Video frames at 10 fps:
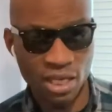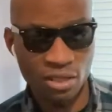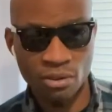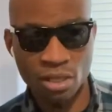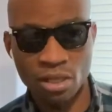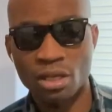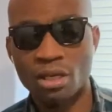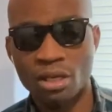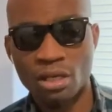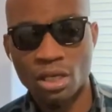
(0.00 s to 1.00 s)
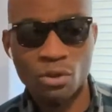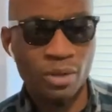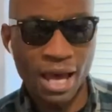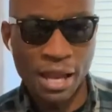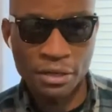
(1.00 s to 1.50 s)
You ain't
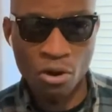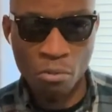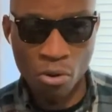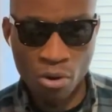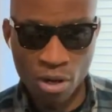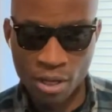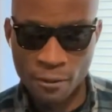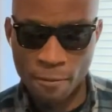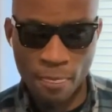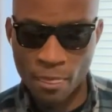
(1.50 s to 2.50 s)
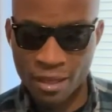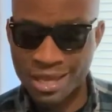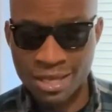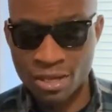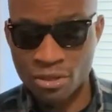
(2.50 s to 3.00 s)
got no more
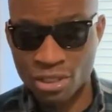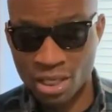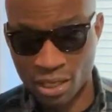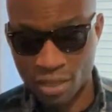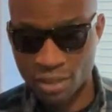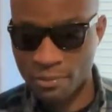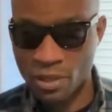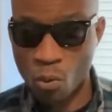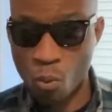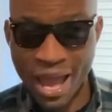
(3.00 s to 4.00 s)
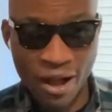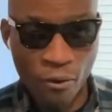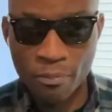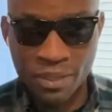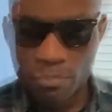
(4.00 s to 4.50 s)
energy to be
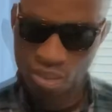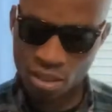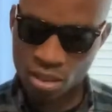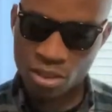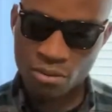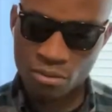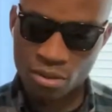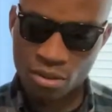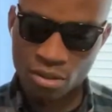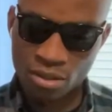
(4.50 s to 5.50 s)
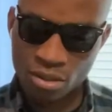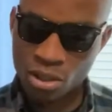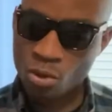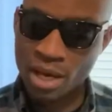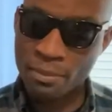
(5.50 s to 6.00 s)
around people.
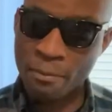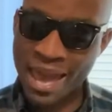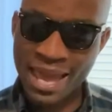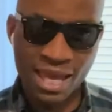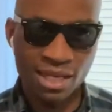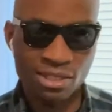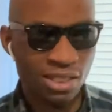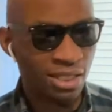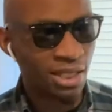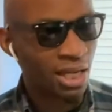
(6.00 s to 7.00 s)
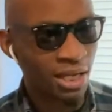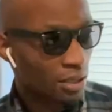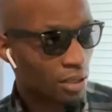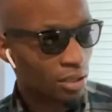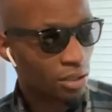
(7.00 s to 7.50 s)
You ain't mad. It's just that
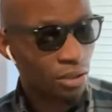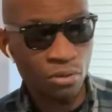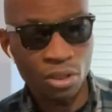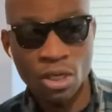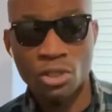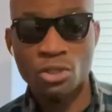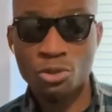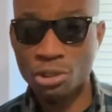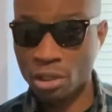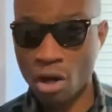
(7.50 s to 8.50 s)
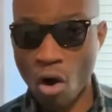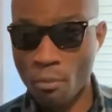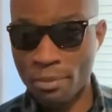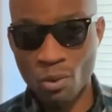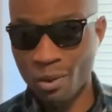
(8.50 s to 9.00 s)
you should have caught
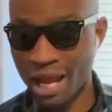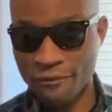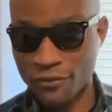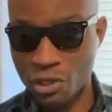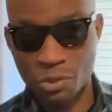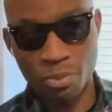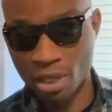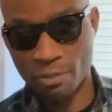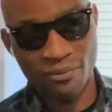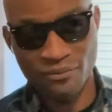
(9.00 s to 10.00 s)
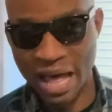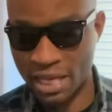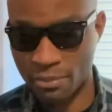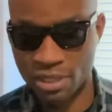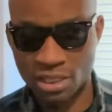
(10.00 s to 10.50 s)
me when I first put up a
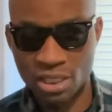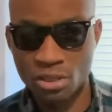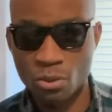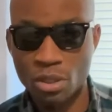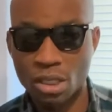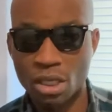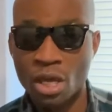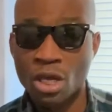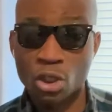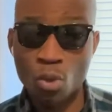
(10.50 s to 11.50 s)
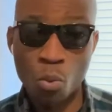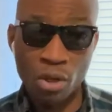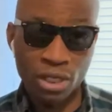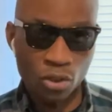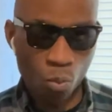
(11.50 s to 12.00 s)
fight. But see, you
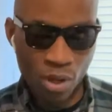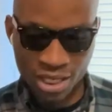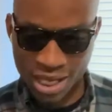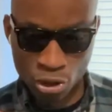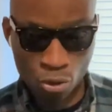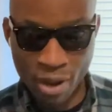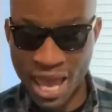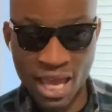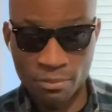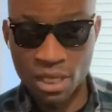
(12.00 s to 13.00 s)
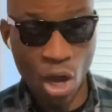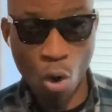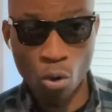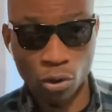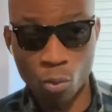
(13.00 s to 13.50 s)
wanted to wait and drag me
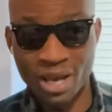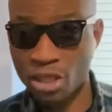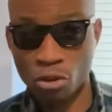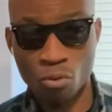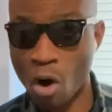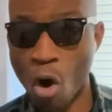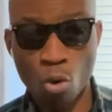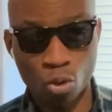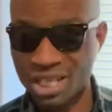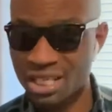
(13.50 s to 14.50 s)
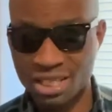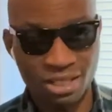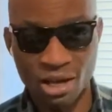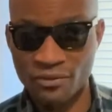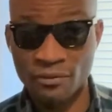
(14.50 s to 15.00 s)
all the way through all this
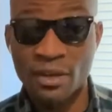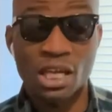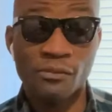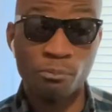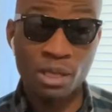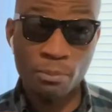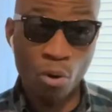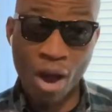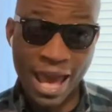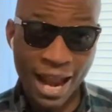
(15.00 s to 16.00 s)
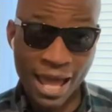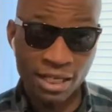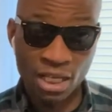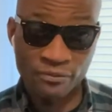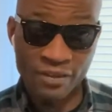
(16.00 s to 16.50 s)
stuff. If people had
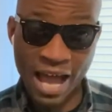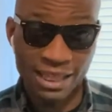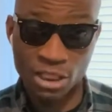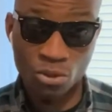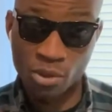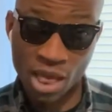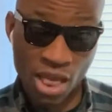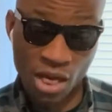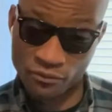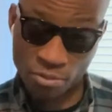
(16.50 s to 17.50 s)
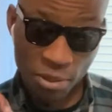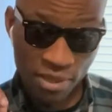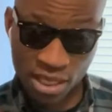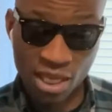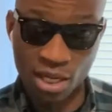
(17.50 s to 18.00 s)
identified that you cared from the
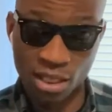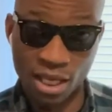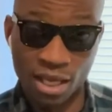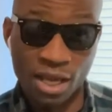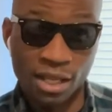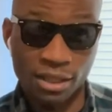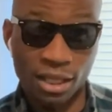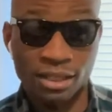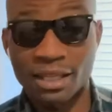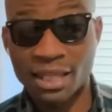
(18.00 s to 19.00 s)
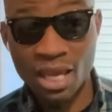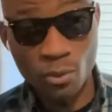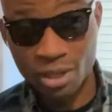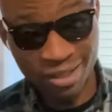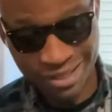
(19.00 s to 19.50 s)
beginning, that they
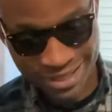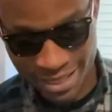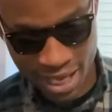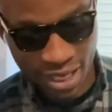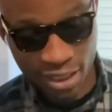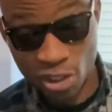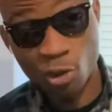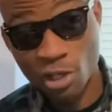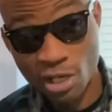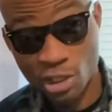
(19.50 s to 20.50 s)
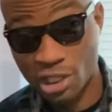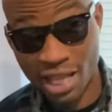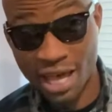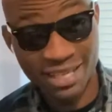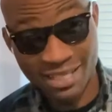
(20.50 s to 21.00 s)
would understand your
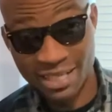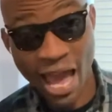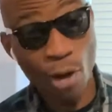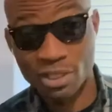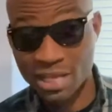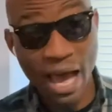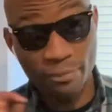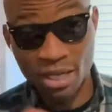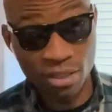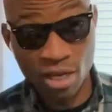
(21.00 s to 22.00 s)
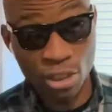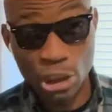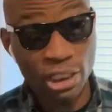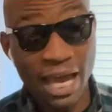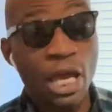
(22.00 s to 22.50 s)
nonchalantness. Now it's not being
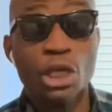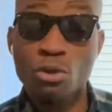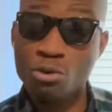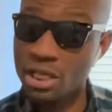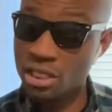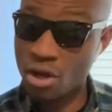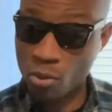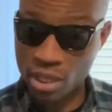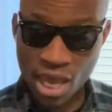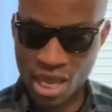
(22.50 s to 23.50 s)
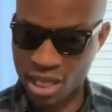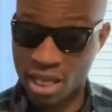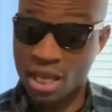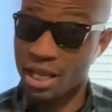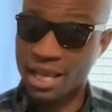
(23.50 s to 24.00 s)
nonchalant. You just don't care.
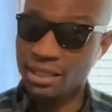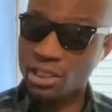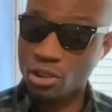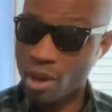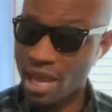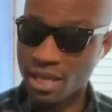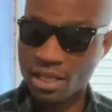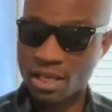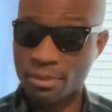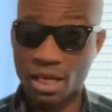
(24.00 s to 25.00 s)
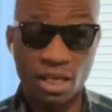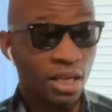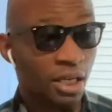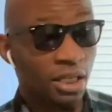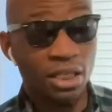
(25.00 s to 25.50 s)
It ain't that you hate them.
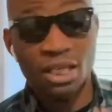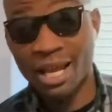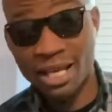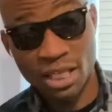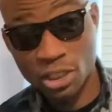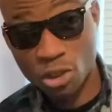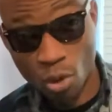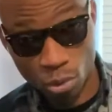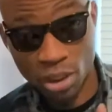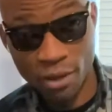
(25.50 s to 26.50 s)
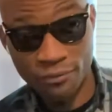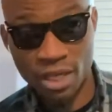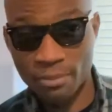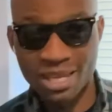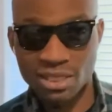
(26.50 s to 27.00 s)
It ain't that you don't love
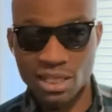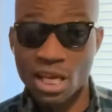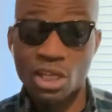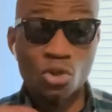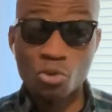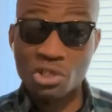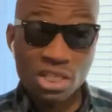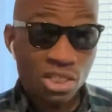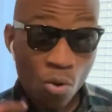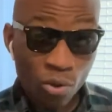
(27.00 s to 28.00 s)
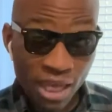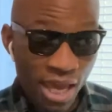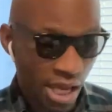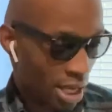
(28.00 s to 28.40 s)
them. It's that you just don't care.